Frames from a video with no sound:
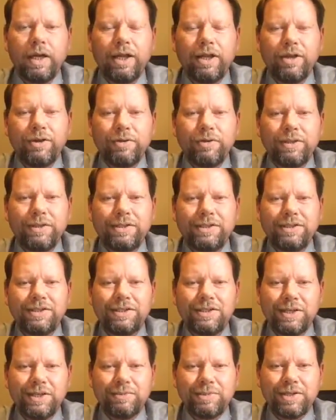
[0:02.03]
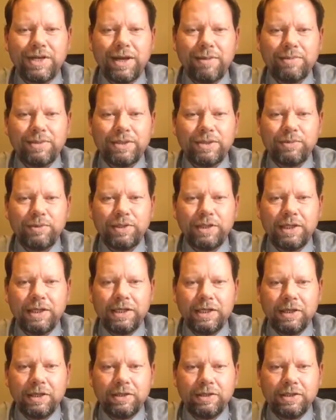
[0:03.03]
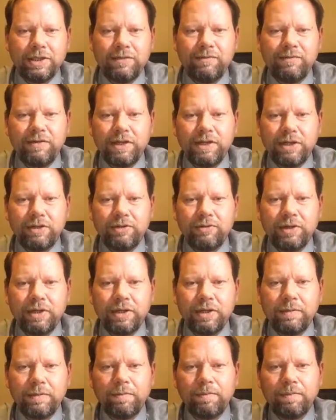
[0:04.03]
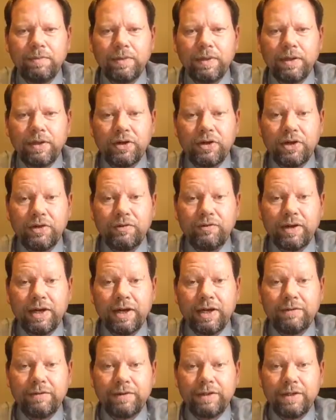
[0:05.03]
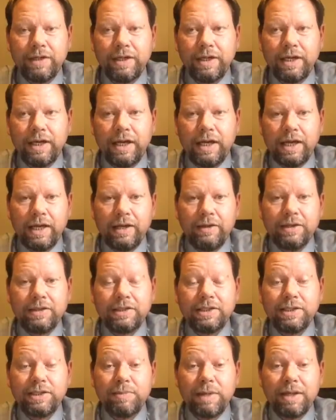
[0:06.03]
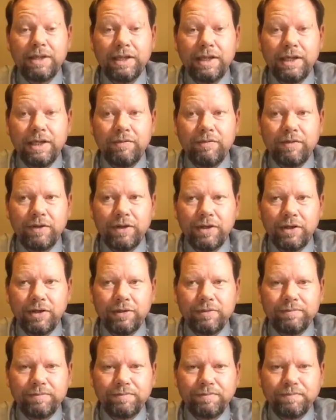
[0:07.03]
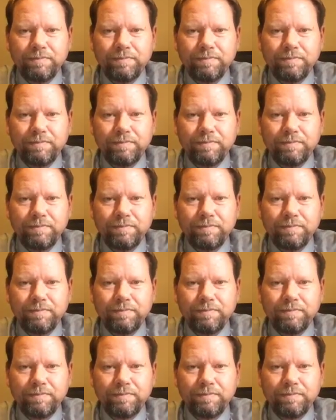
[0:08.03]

Hello, this is Tim Thompson with ADLD 5335, and this is my leading video.